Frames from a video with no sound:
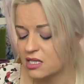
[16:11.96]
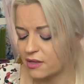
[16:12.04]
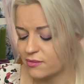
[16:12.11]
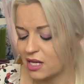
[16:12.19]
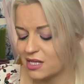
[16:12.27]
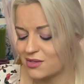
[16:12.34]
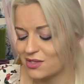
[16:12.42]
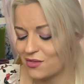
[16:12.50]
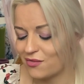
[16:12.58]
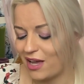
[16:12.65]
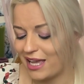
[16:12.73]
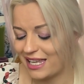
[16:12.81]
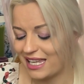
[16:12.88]
Sometimes with
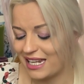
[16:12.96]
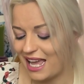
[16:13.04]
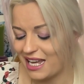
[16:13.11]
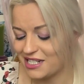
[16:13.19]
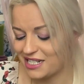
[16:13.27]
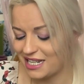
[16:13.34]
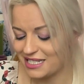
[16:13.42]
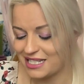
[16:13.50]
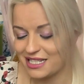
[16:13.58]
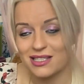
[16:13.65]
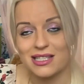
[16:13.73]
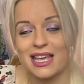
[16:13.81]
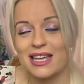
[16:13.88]
divine connections,
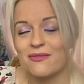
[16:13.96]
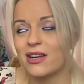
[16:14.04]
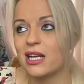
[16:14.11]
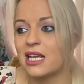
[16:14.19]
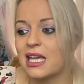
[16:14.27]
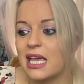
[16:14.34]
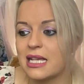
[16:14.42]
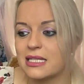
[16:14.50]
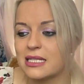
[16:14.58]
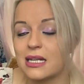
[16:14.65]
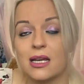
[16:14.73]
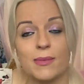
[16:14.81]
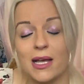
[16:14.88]
it's, it really
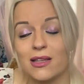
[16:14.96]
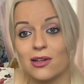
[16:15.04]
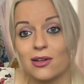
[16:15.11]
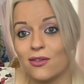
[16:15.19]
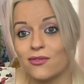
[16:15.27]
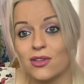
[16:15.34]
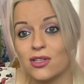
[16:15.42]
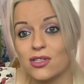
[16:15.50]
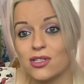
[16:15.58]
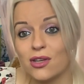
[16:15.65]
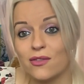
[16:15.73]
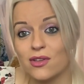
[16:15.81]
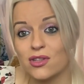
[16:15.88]
isn't about the love that the
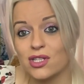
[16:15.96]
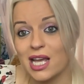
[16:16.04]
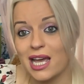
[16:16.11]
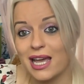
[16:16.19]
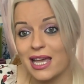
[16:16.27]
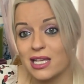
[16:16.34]
two of you share.